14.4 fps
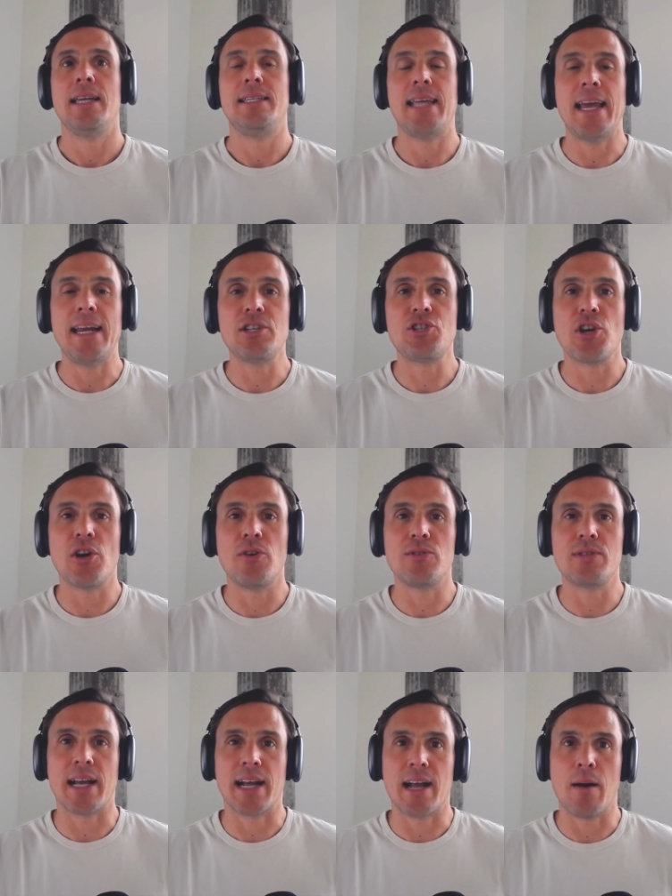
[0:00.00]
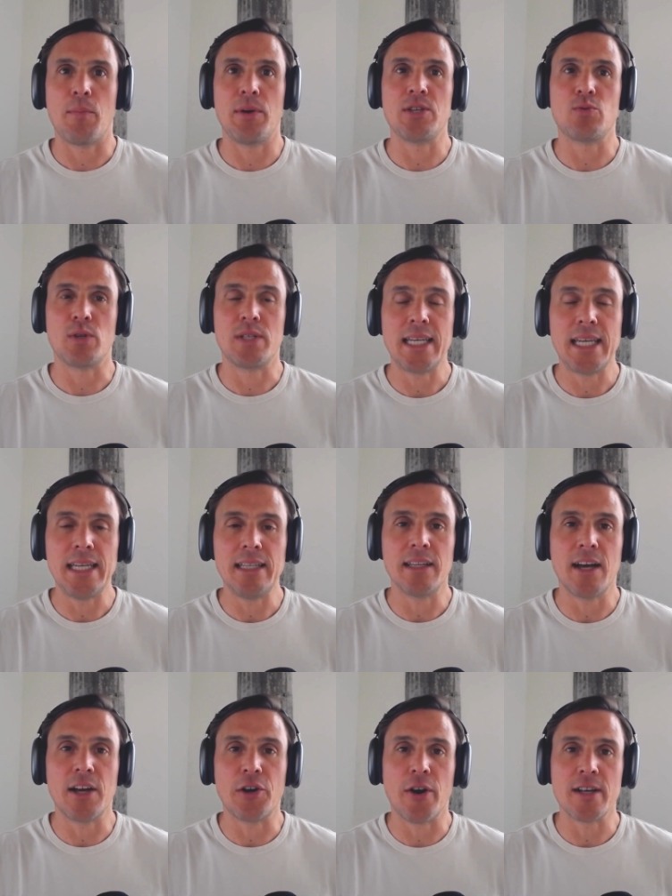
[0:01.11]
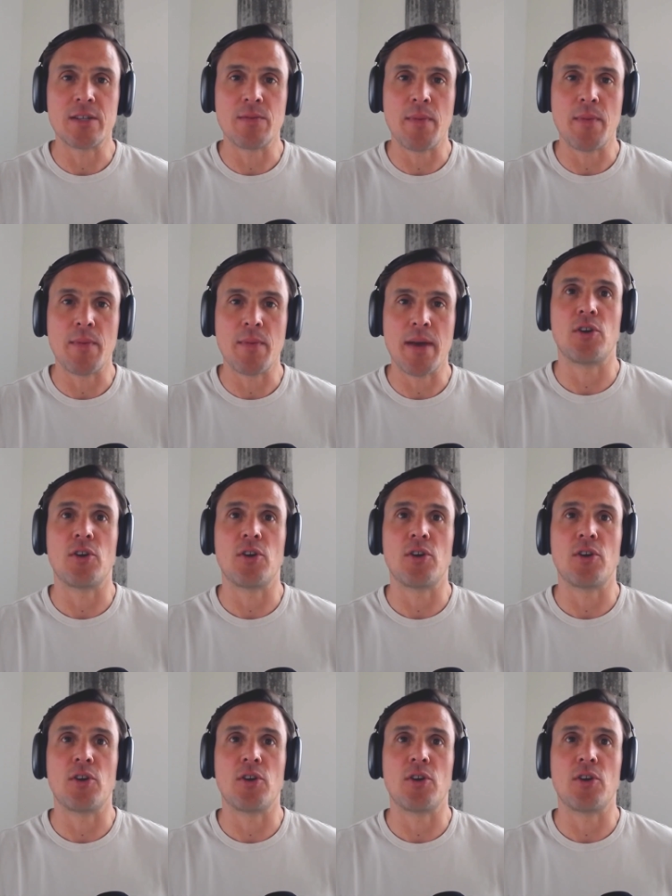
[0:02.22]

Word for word: Data shows that companies routinely underestimate